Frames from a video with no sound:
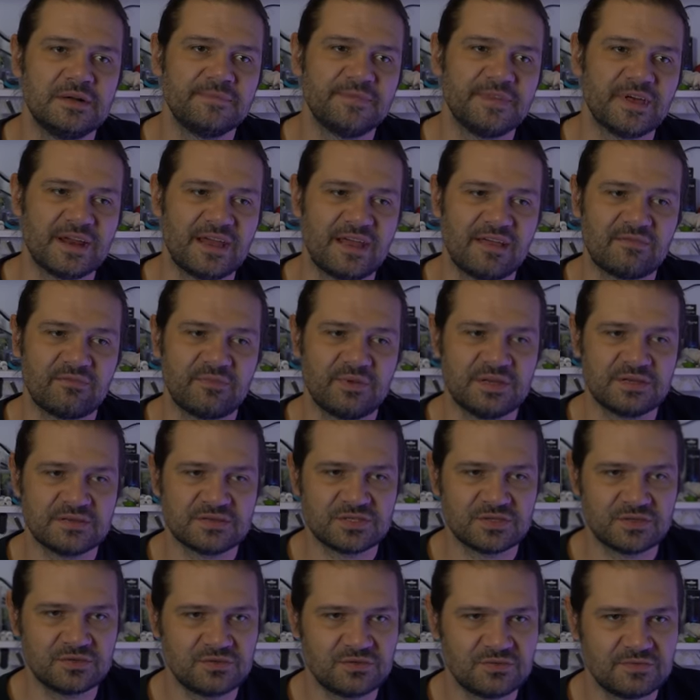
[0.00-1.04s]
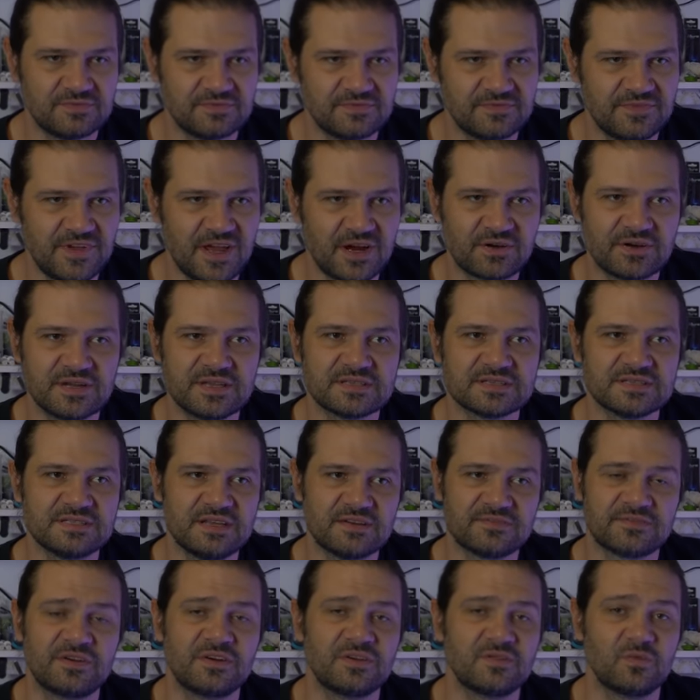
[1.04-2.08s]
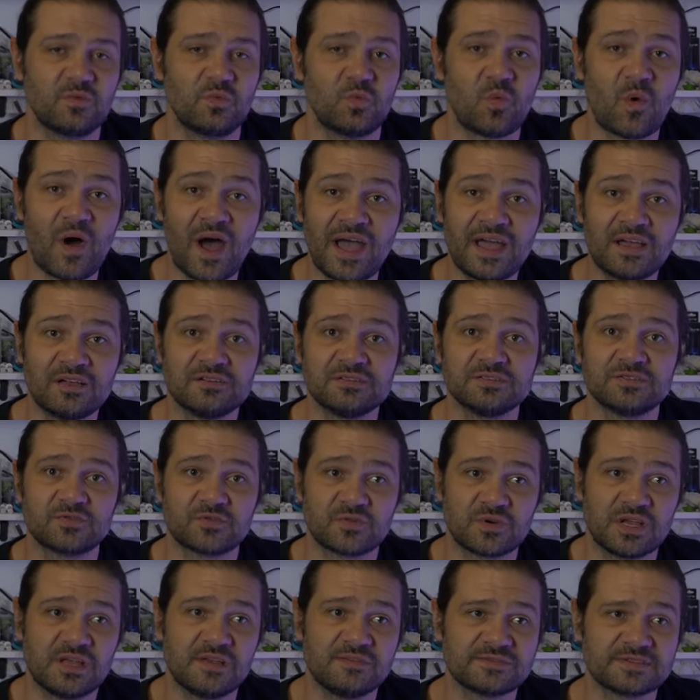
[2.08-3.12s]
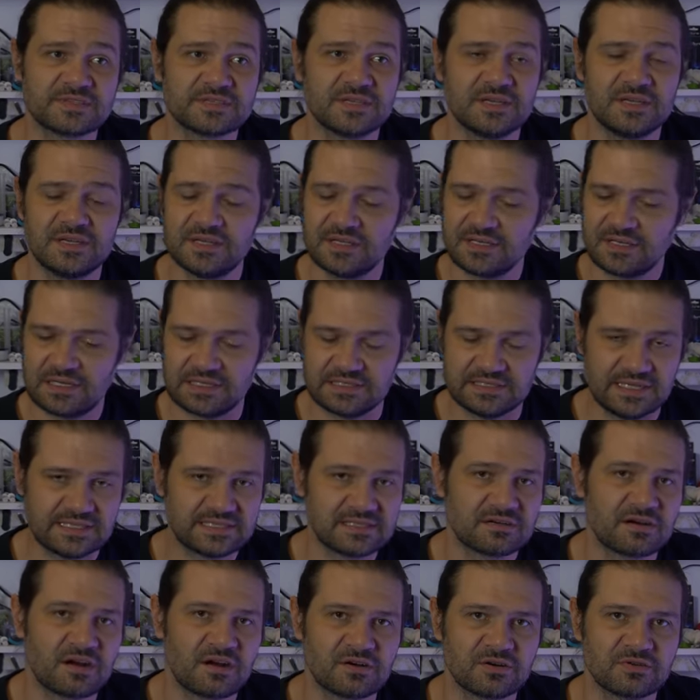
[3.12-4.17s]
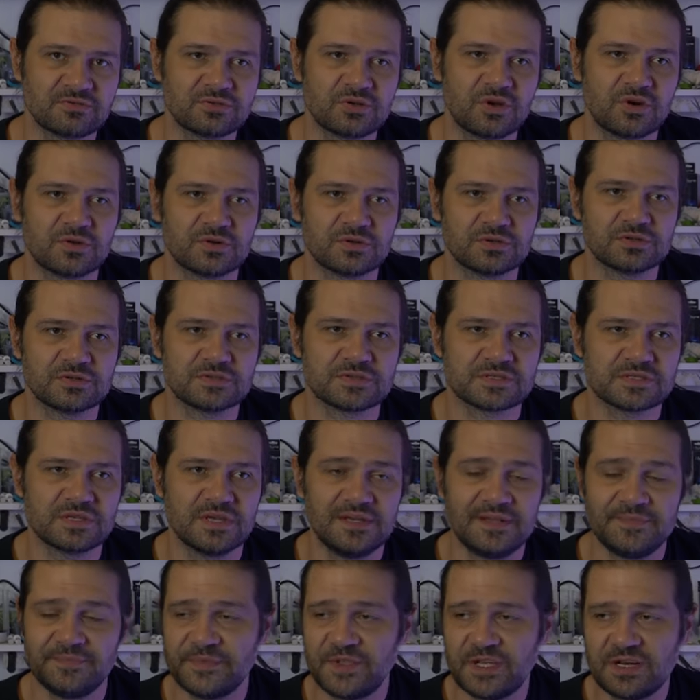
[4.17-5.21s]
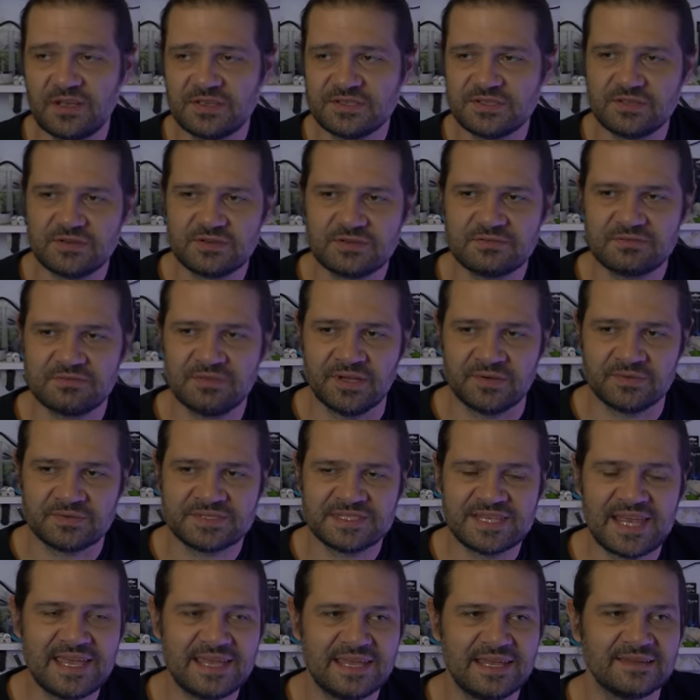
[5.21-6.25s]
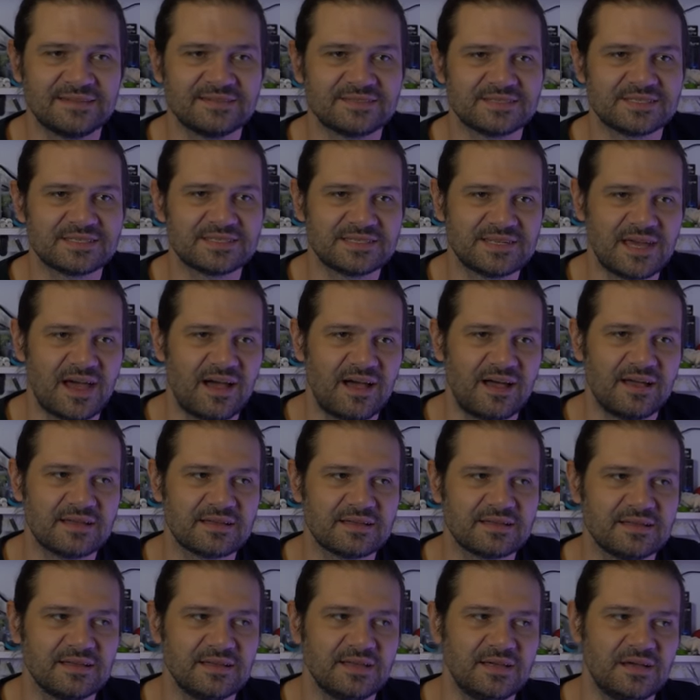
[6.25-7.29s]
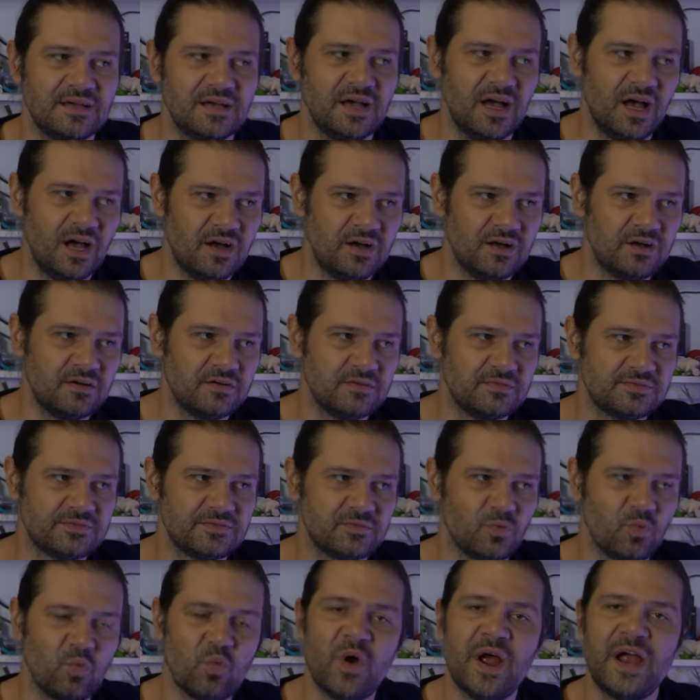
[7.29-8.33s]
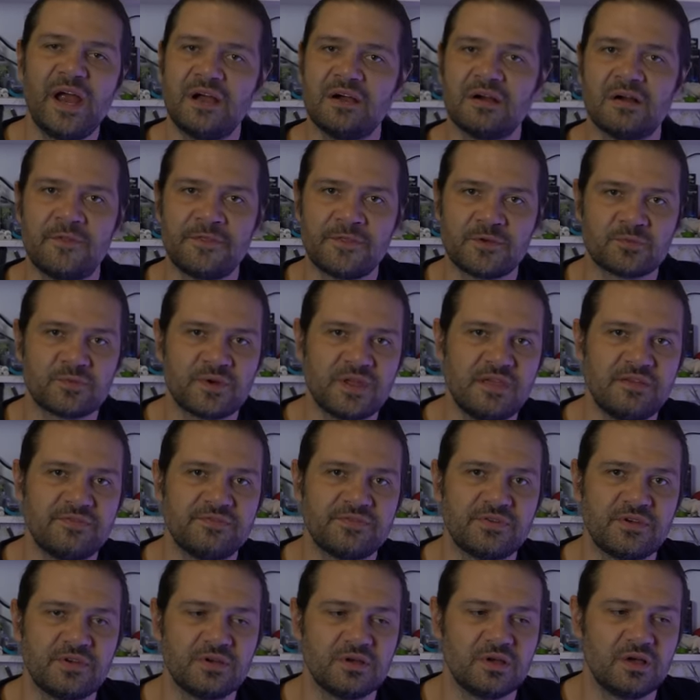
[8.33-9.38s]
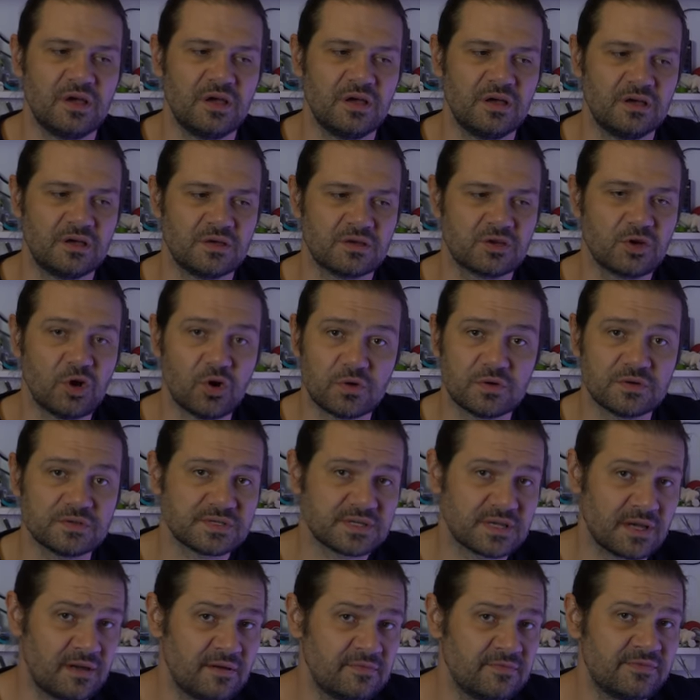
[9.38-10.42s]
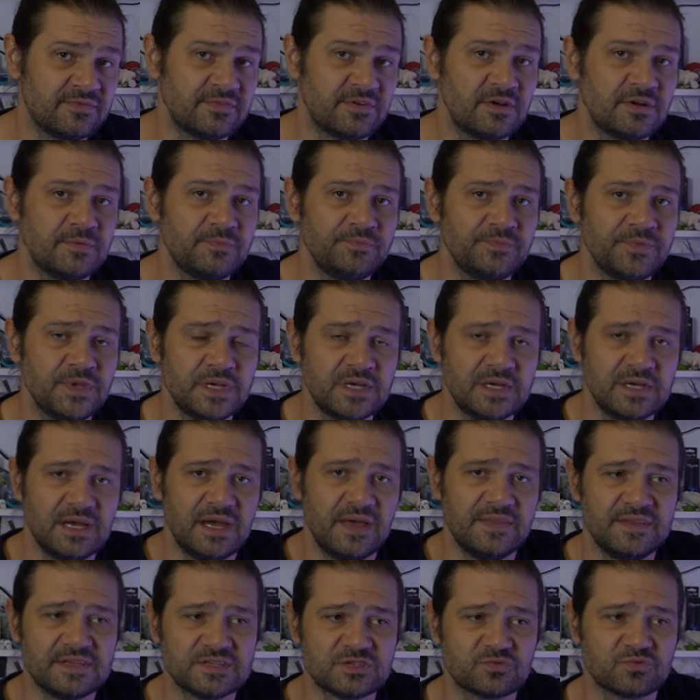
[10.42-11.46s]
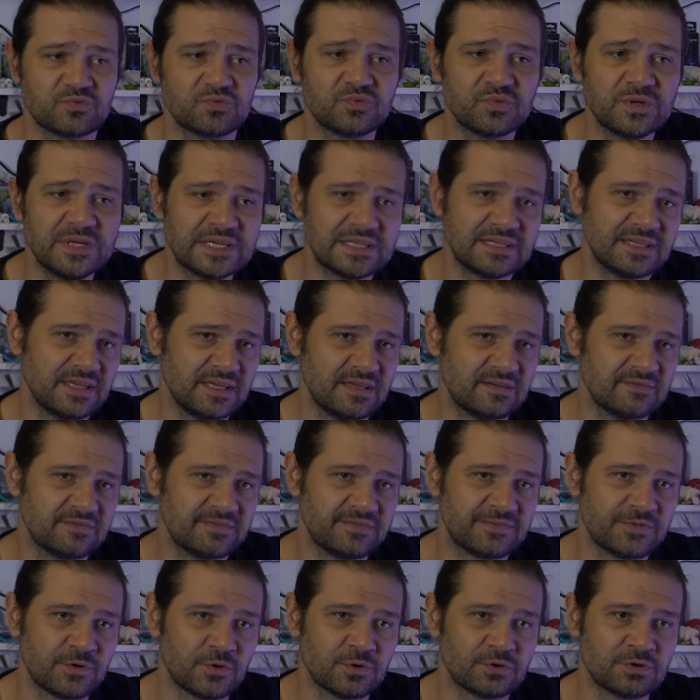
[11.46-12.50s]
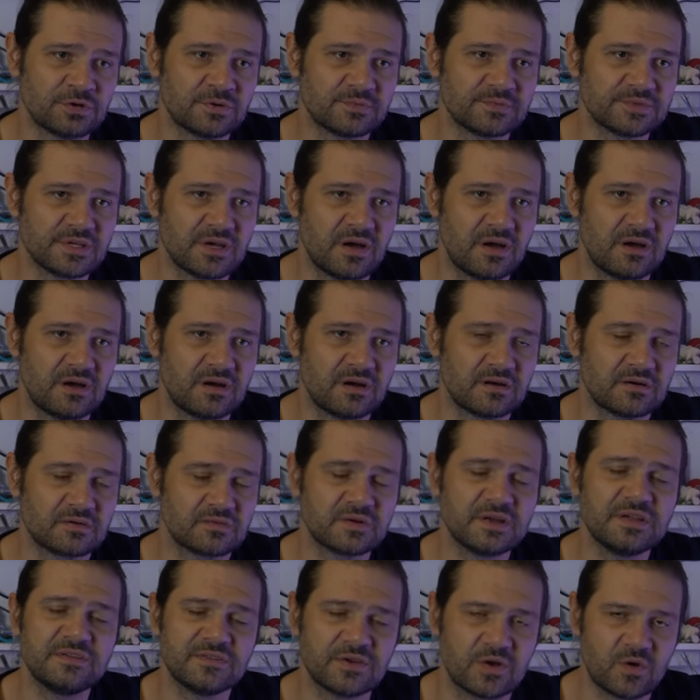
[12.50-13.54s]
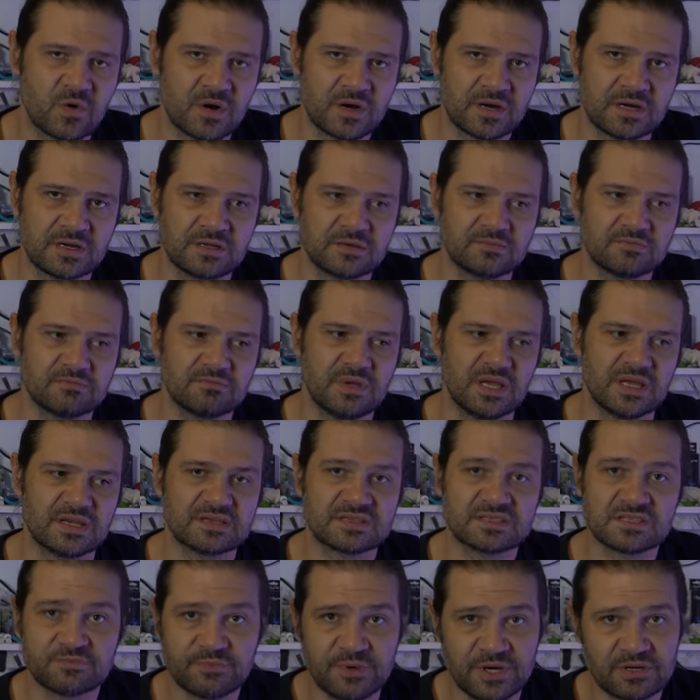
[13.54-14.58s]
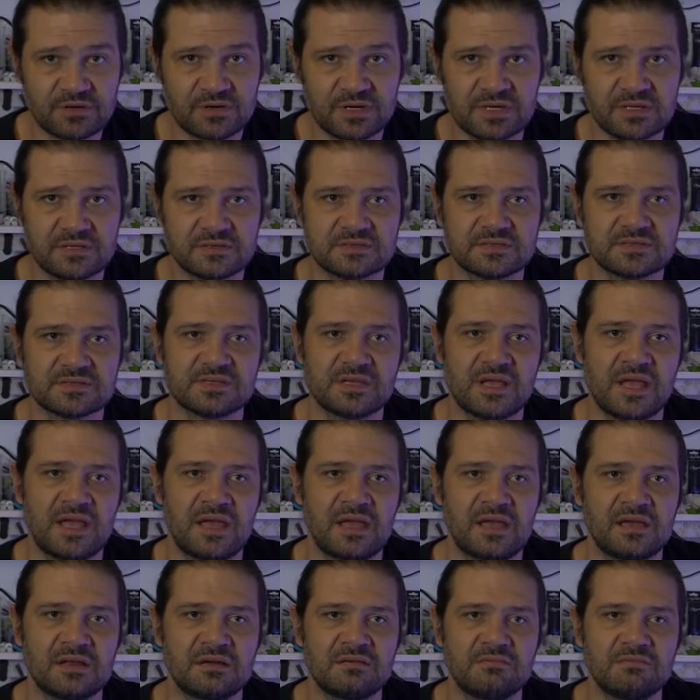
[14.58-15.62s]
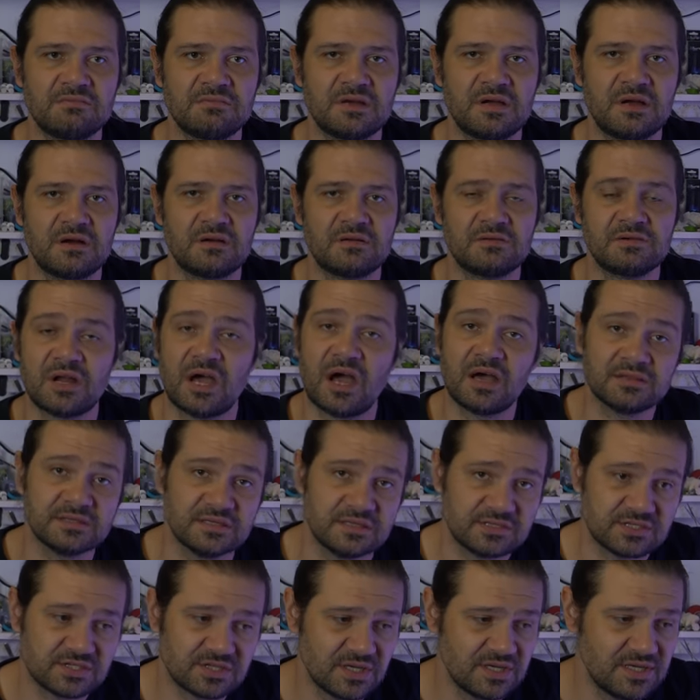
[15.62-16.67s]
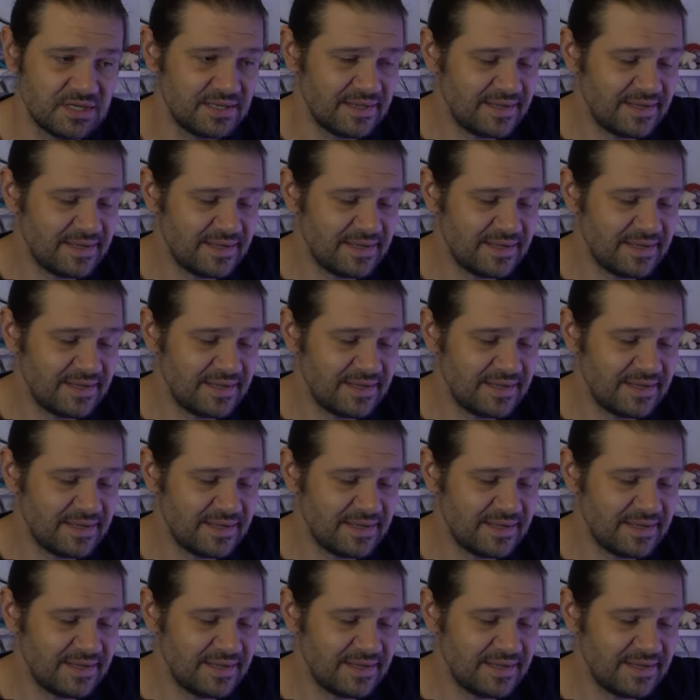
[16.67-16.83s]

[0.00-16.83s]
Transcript: that have been to various different wild reefs, collected our own corals, and also you know taken stock of where on the reef uh, corals come from, and this really informs our reef aquarium experience and our knowledge.